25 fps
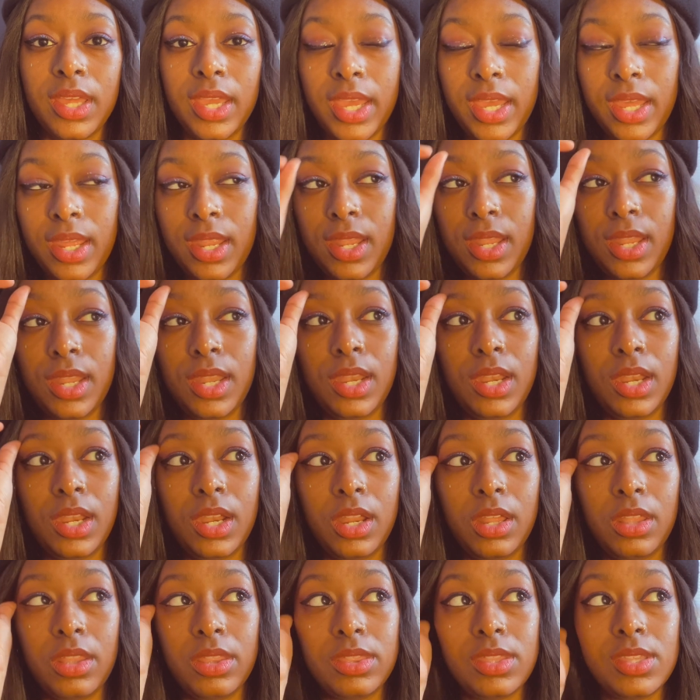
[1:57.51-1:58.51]
and
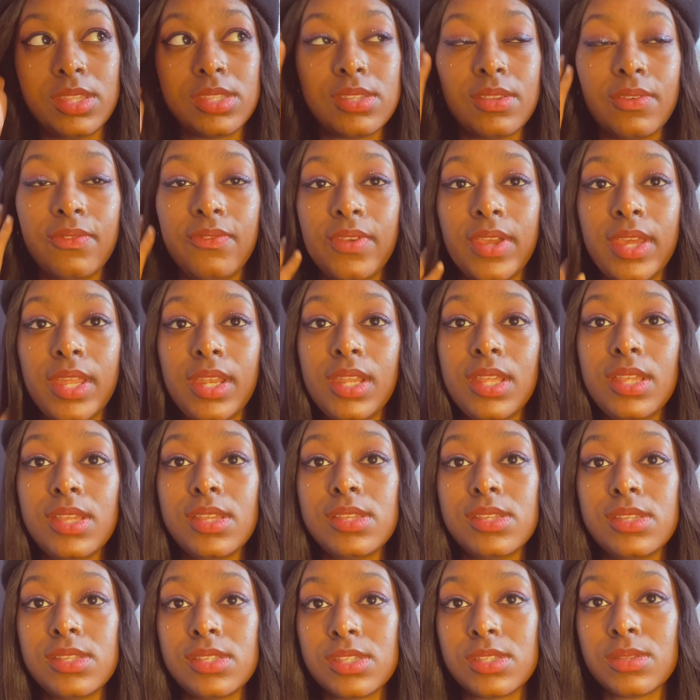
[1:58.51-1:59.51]
this event
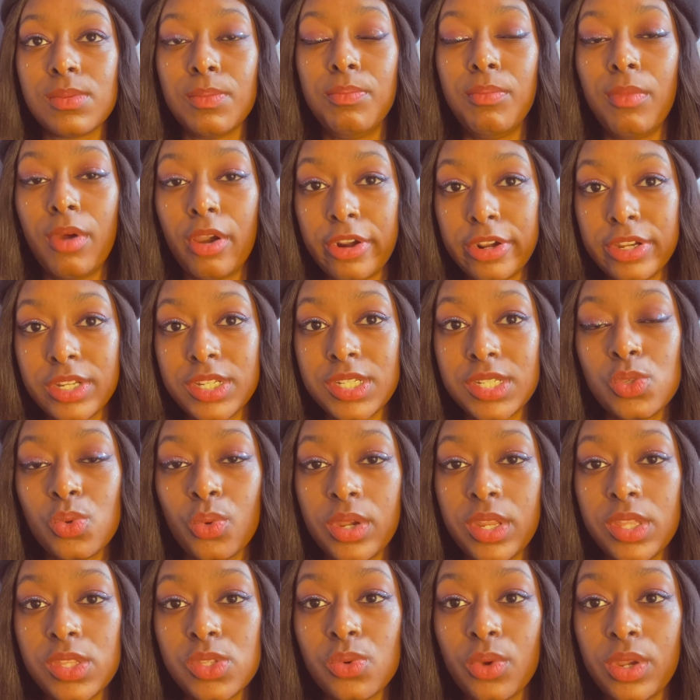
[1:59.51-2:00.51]
is March
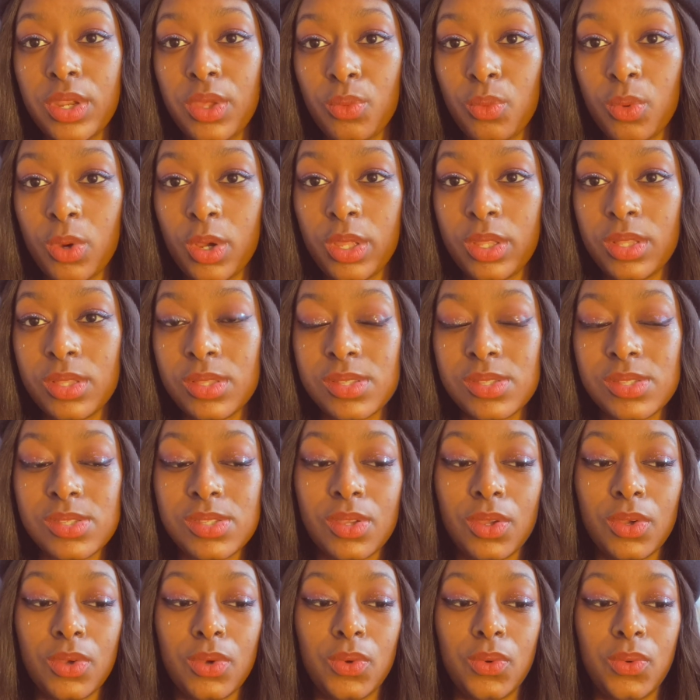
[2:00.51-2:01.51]
2021.
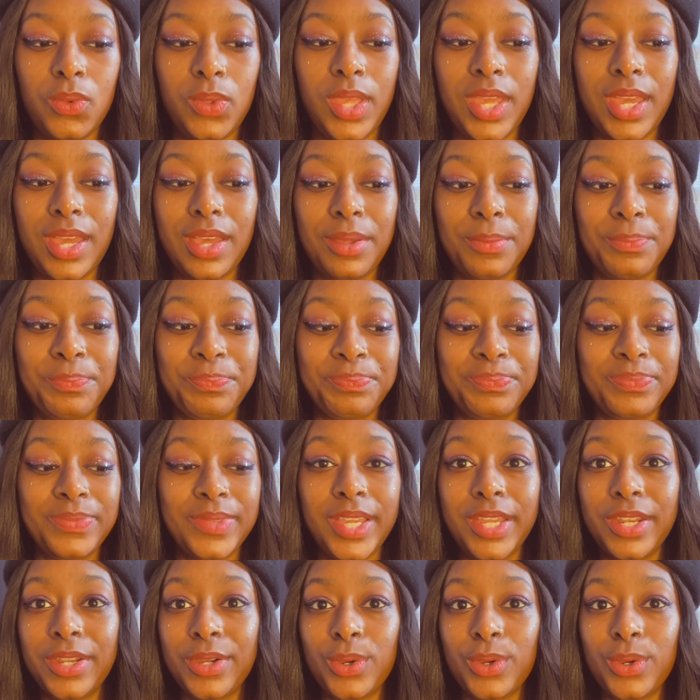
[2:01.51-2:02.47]
So yeah, you know, a